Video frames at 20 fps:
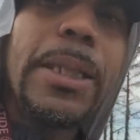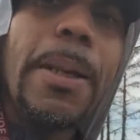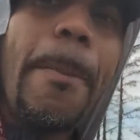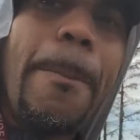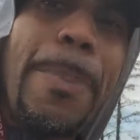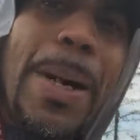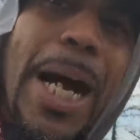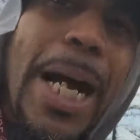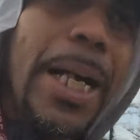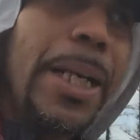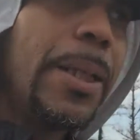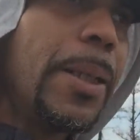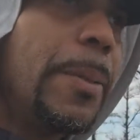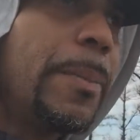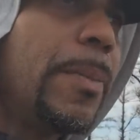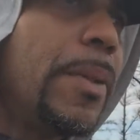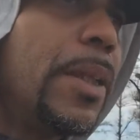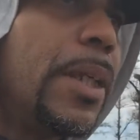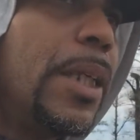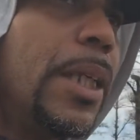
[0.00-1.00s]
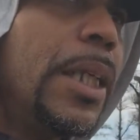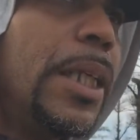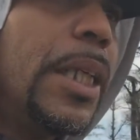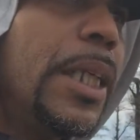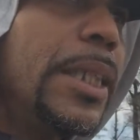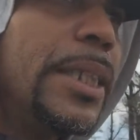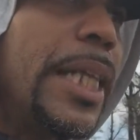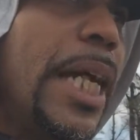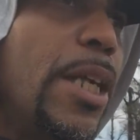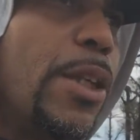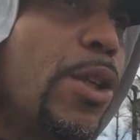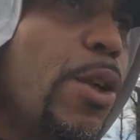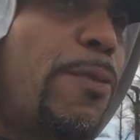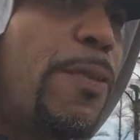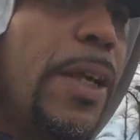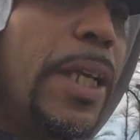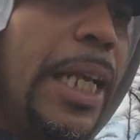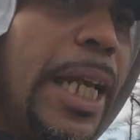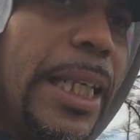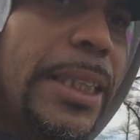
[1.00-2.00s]
them final. Thank you
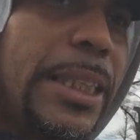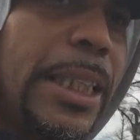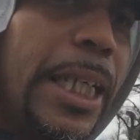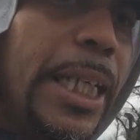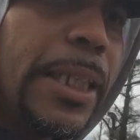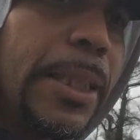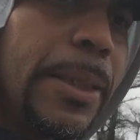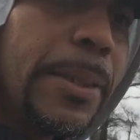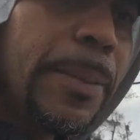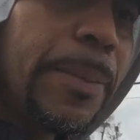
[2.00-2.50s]
for listening.